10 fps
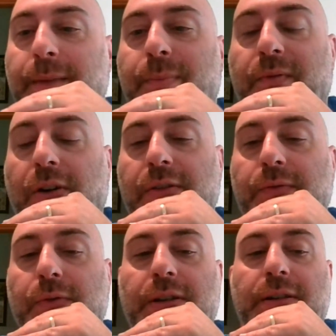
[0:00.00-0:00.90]
type of
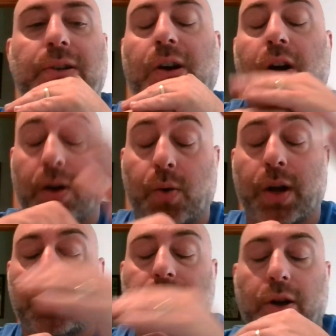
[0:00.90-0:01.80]
olive oil or
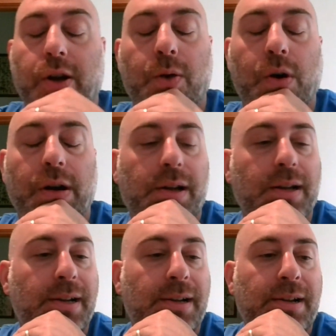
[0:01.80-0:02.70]
oil, cooking oil.
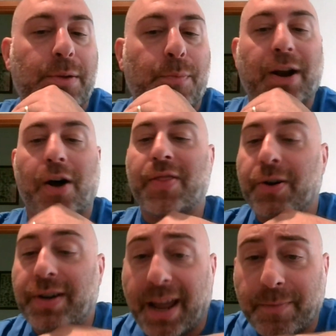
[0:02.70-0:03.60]
But on
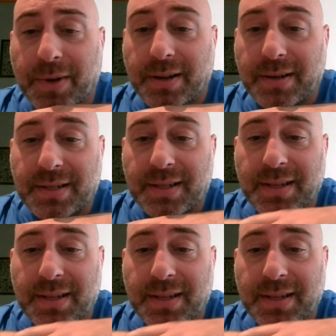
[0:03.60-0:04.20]
their tables,